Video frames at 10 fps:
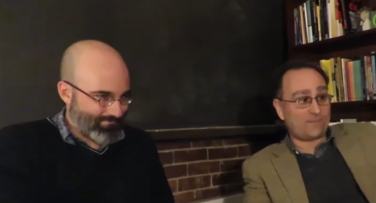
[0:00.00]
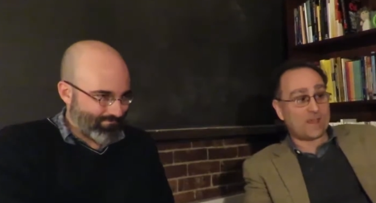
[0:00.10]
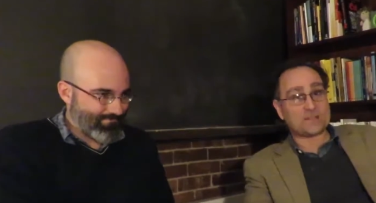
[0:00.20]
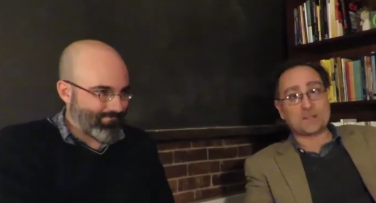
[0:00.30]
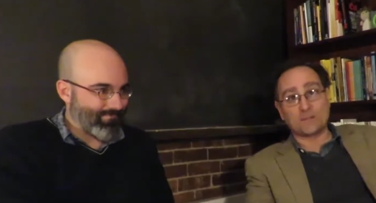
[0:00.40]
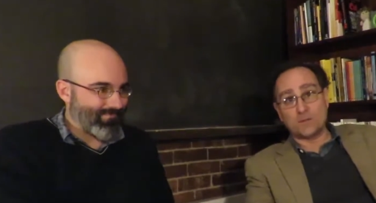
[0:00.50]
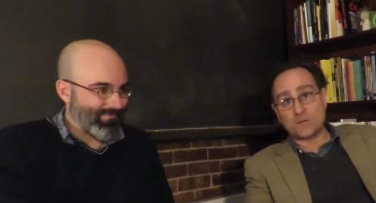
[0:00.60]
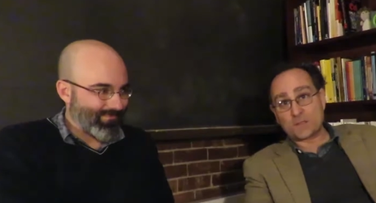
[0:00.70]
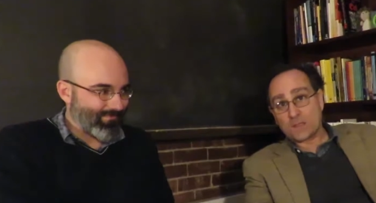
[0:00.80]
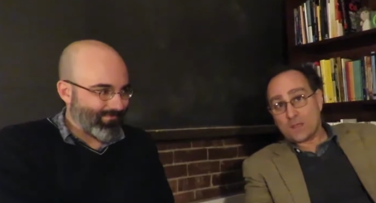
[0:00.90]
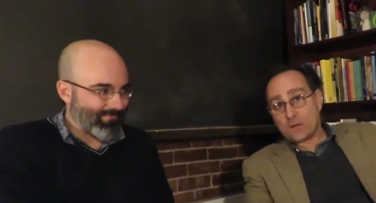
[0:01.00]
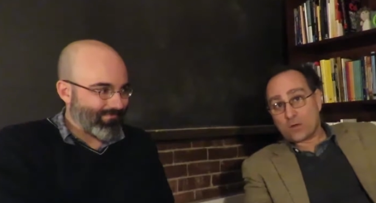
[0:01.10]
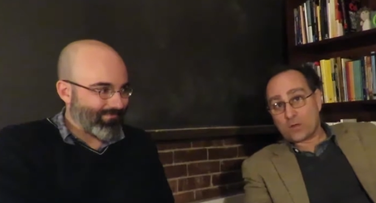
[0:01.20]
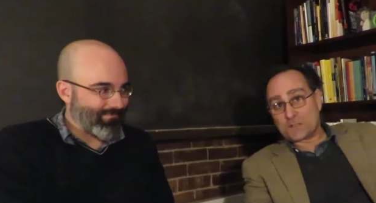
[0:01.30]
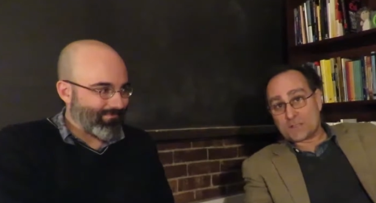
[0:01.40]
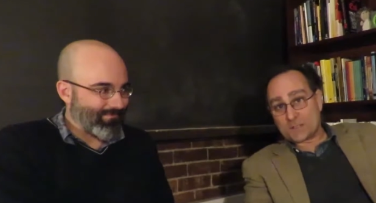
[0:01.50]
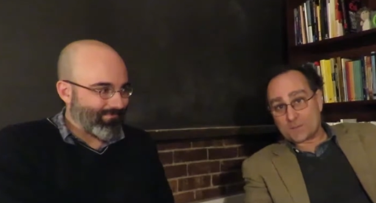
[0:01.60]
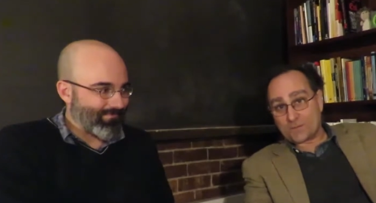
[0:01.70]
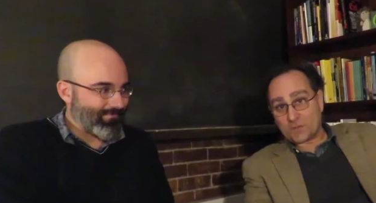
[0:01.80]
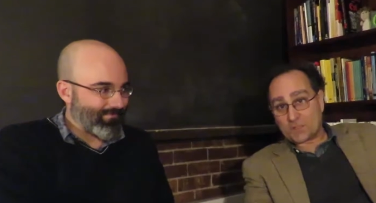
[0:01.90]
Speaker 1: fast and loose criticisms
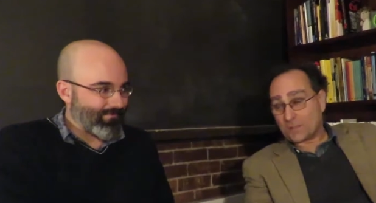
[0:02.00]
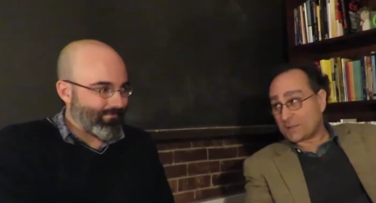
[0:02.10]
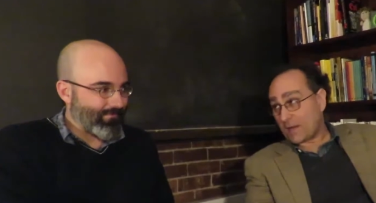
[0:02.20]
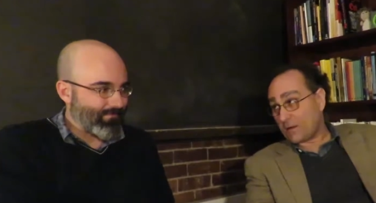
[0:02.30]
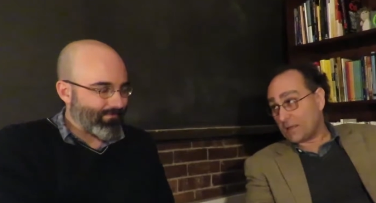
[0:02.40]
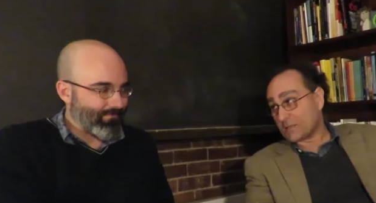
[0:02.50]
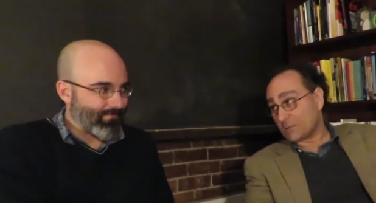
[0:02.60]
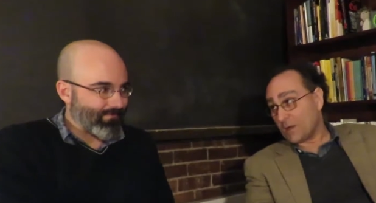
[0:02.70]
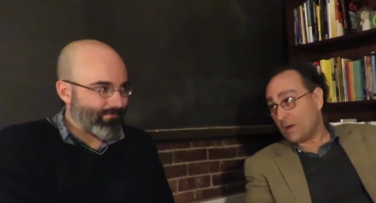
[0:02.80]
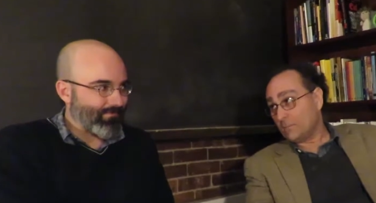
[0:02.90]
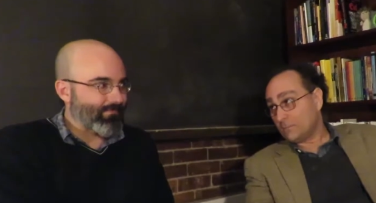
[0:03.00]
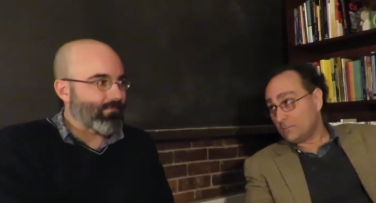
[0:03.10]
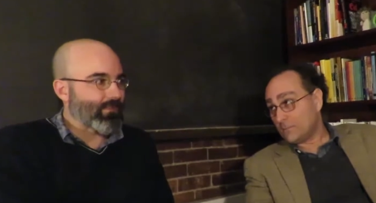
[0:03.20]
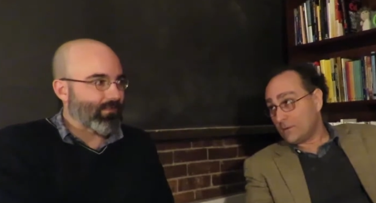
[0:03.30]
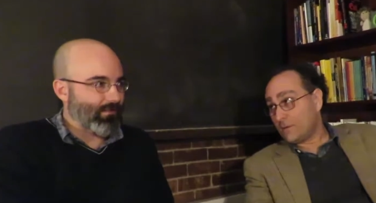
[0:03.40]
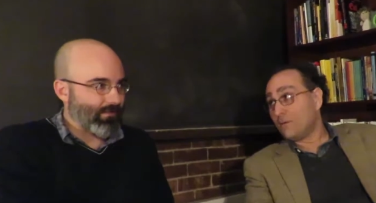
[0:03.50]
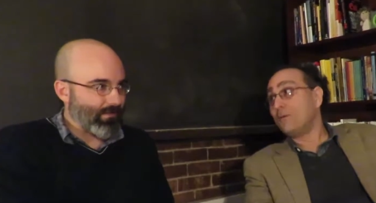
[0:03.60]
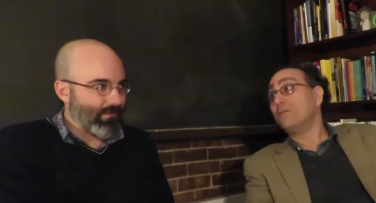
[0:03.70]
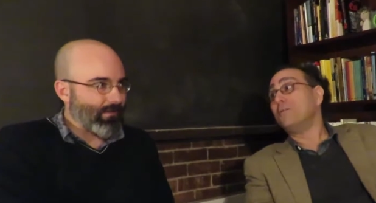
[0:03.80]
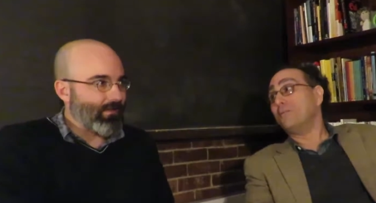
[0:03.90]
of utilitarianism go.
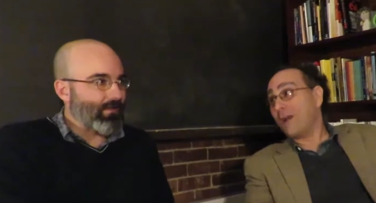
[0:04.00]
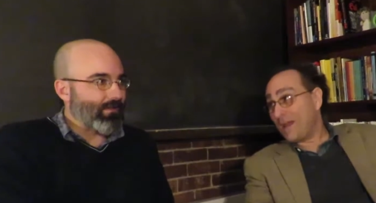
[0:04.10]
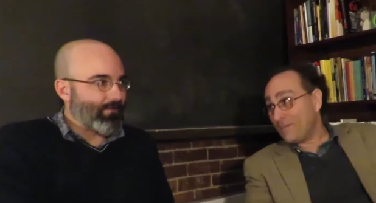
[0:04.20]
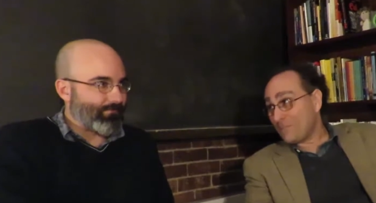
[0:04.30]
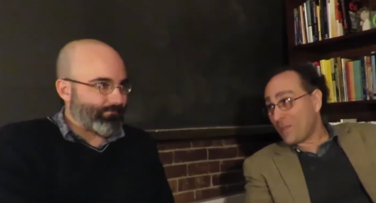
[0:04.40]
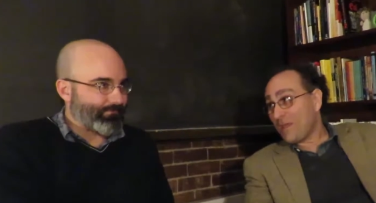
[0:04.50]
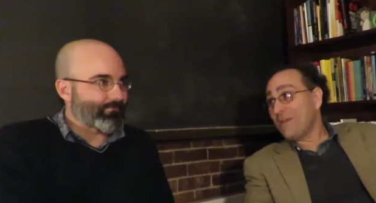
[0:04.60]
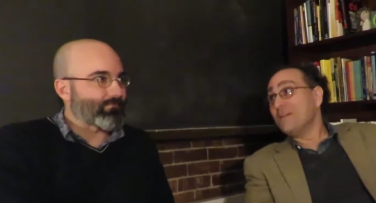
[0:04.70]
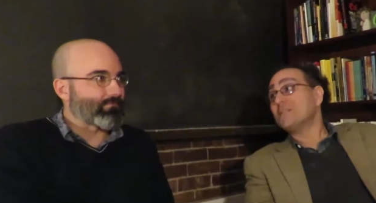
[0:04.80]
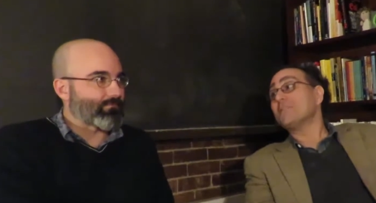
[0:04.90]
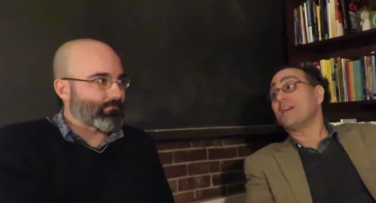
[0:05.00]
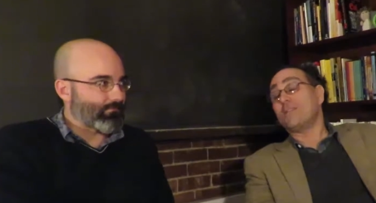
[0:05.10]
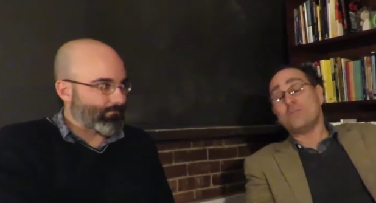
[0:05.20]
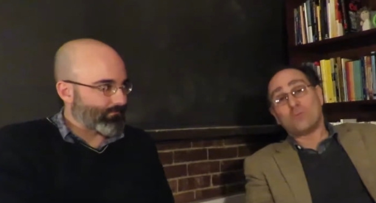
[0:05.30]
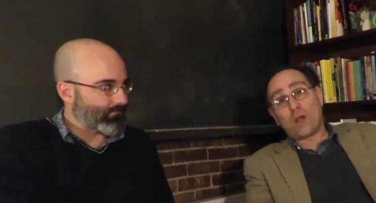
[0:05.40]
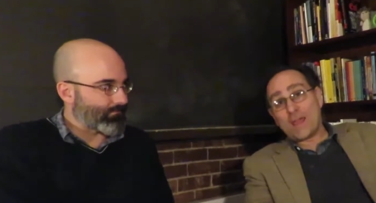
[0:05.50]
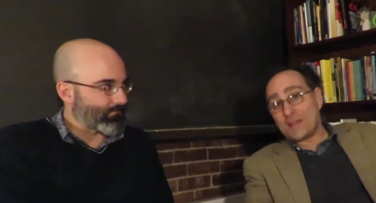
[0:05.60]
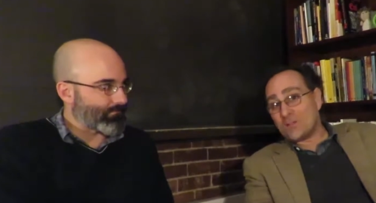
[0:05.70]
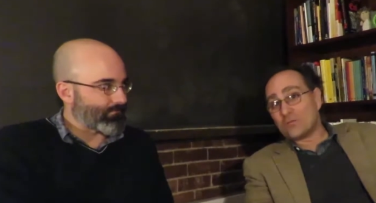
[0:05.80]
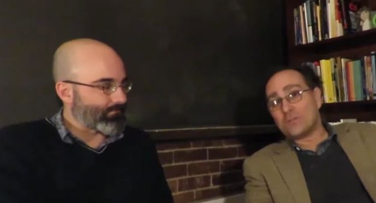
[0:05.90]
Right. It's like you raise
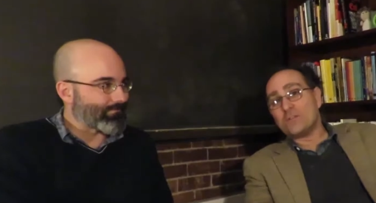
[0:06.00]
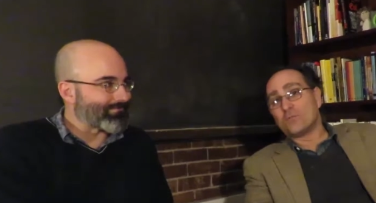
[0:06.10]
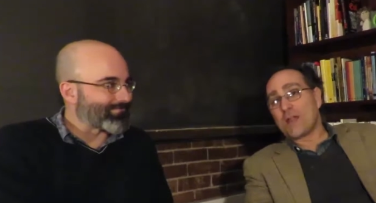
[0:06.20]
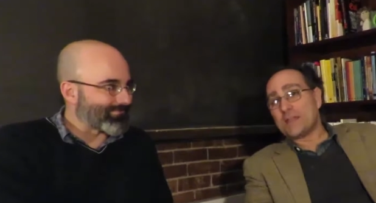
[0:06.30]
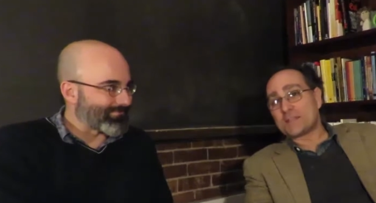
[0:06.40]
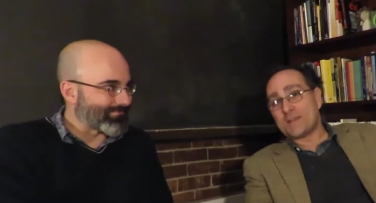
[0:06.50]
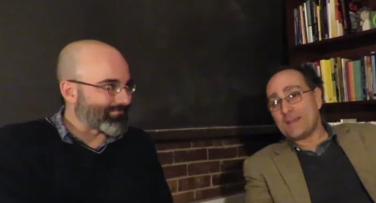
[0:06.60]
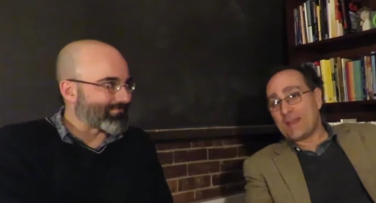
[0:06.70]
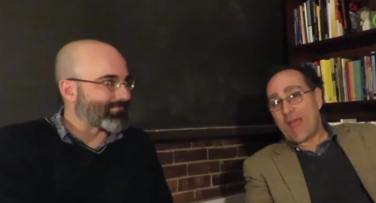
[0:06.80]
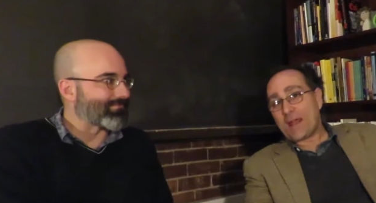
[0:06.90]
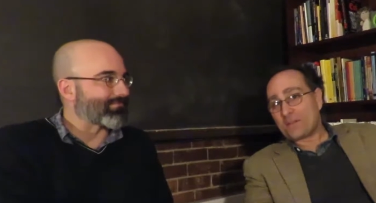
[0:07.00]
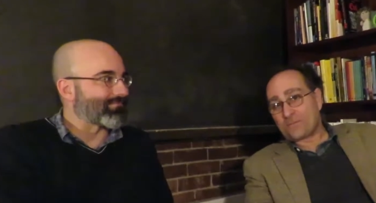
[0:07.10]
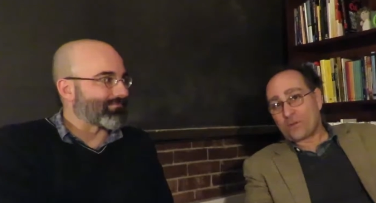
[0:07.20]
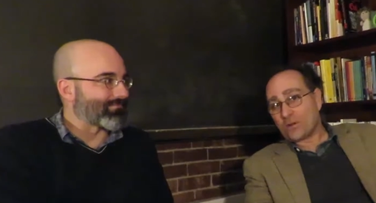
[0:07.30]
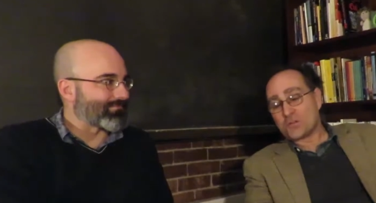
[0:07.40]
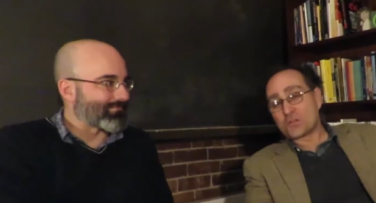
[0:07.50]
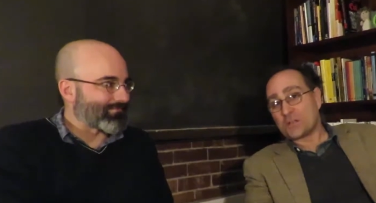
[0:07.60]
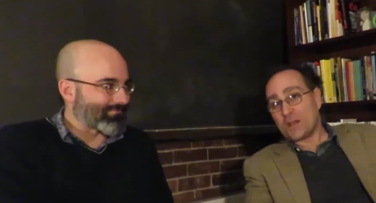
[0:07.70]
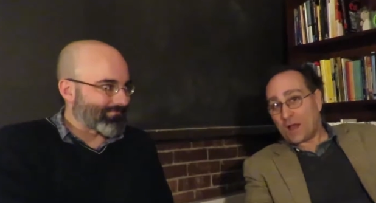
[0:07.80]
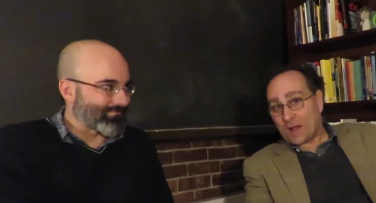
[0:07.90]
you you raise the nth
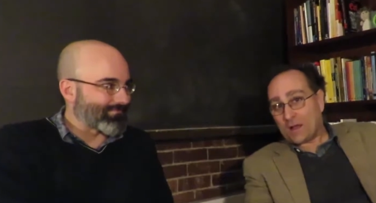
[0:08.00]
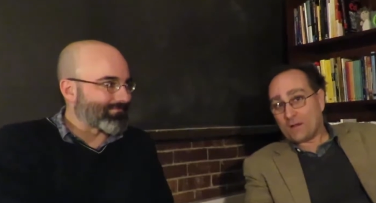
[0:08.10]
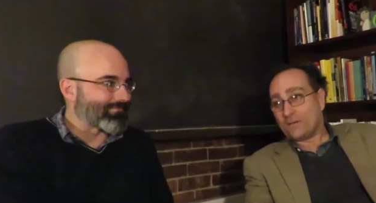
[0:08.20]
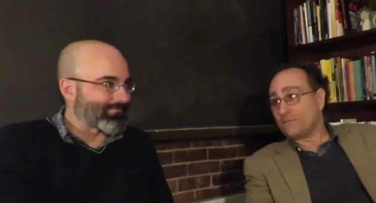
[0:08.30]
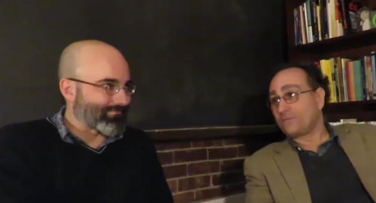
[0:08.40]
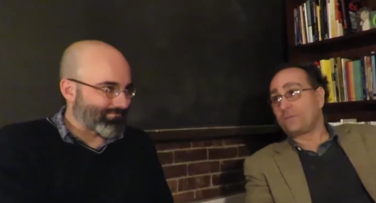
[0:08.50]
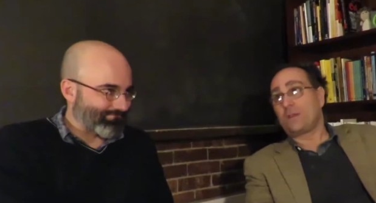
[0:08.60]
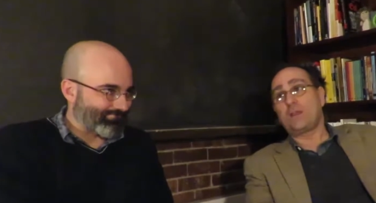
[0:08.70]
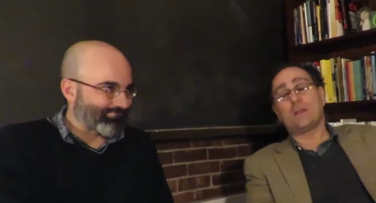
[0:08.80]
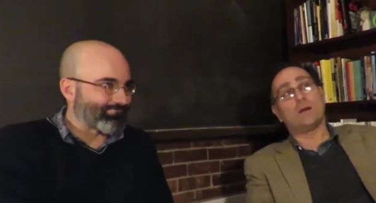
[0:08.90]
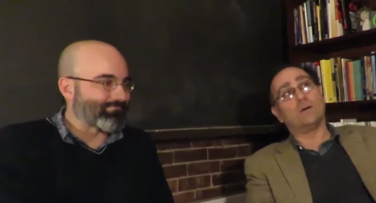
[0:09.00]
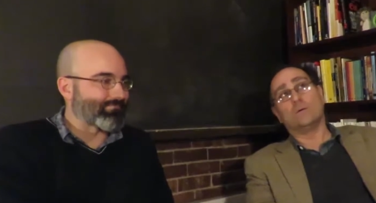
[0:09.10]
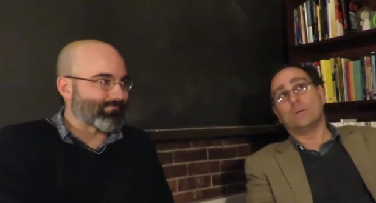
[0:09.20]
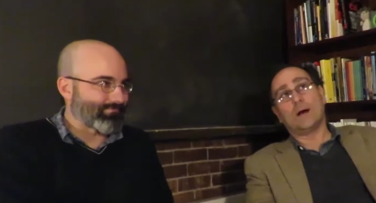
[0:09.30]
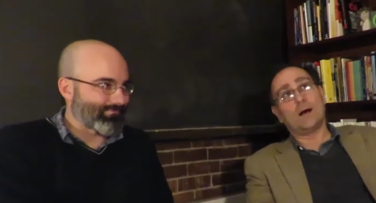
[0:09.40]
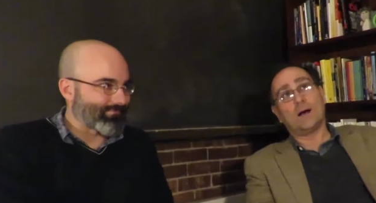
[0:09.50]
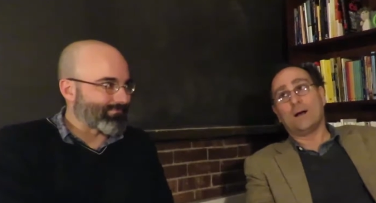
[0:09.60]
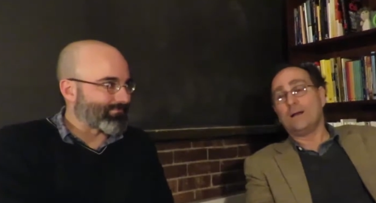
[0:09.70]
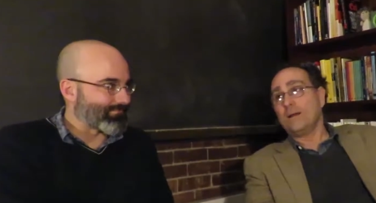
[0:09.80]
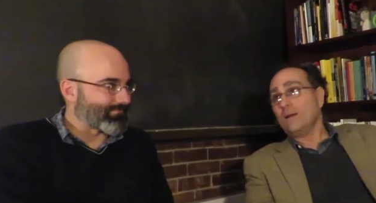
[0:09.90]
version of you know. Uh,